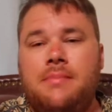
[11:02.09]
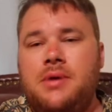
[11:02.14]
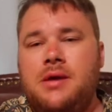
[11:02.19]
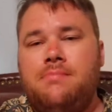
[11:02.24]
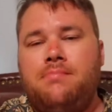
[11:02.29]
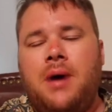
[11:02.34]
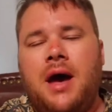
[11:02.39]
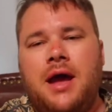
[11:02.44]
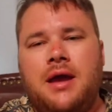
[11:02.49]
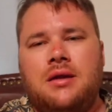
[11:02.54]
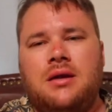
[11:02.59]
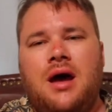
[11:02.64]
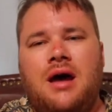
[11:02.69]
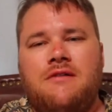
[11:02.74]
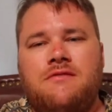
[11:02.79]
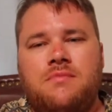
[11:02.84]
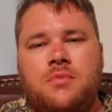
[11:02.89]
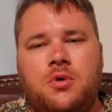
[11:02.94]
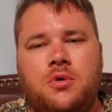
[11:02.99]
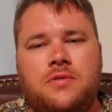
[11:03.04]
be biting
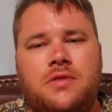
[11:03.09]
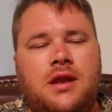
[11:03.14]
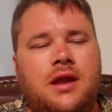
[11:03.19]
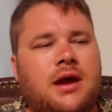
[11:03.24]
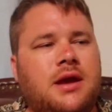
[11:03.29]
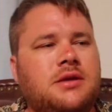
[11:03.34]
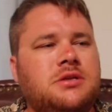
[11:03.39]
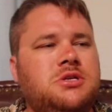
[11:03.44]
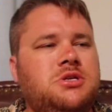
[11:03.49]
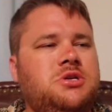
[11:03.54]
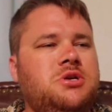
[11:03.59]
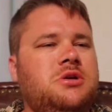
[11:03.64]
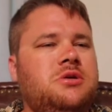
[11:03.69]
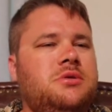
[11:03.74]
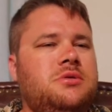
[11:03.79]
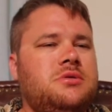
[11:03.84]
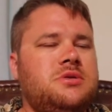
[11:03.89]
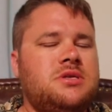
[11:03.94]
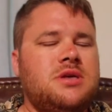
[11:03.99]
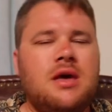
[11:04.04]
off more than I can
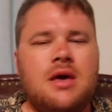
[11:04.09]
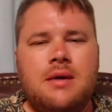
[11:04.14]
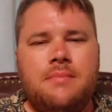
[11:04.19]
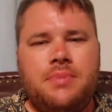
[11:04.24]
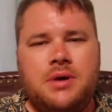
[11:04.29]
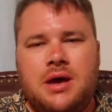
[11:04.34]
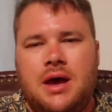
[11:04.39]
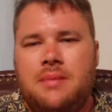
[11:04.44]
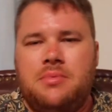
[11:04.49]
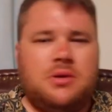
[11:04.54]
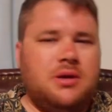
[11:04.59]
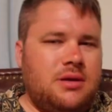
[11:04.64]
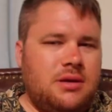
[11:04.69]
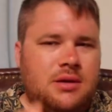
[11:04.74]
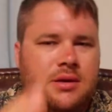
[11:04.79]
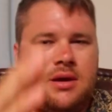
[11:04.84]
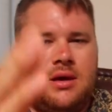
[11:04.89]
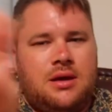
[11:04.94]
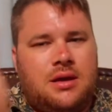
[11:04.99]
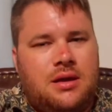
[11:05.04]
choose. But I'm going to
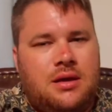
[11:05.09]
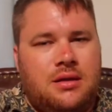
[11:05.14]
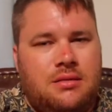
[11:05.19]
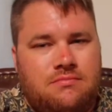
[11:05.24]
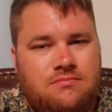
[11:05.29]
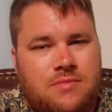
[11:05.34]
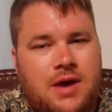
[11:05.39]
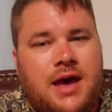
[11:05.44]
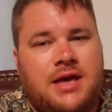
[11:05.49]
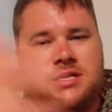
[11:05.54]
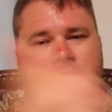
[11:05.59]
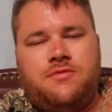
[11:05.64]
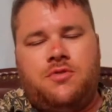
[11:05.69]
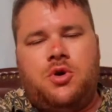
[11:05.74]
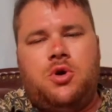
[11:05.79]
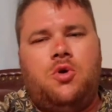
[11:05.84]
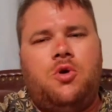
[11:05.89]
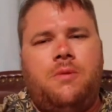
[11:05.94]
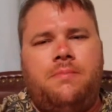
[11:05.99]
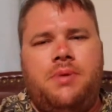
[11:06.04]
ask for
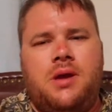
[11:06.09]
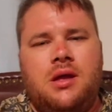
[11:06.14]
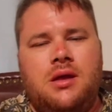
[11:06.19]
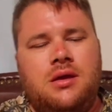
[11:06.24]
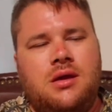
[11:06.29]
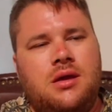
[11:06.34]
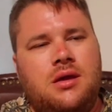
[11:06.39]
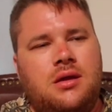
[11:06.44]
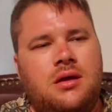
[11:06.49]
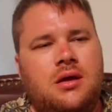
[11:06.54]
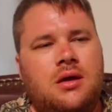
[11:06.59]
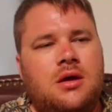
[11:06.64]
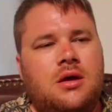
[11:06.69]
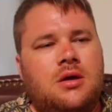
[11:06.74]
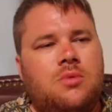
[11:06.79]
your opinion.